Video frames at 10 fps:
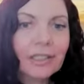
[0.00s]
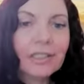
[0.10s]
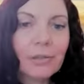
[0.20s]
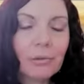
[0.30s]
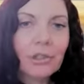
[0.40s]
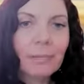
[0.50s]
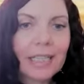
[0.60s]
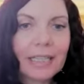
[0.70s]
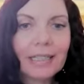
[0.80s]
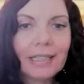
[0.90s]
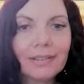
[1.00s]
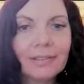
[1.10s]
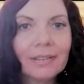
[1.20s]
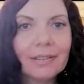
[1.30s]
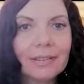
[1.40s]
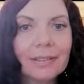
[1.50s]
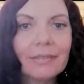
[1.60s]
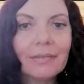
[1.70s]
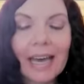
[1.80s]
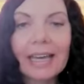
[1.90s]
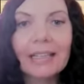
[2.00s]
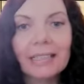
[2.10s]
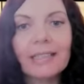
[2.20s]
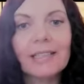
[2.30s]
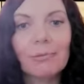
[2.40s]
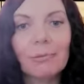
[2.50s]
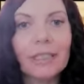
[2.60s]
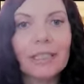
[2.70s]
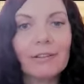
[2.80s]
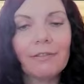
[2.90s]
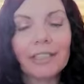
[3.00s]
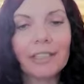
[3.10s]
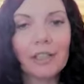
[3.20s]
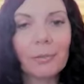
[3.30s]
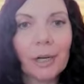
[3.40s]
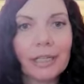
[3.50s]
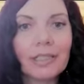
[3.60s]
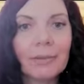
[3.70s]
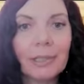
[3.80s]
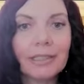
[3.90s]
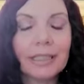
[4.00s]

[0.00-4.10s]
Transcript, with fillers: in the social media, that is really affecting your brain's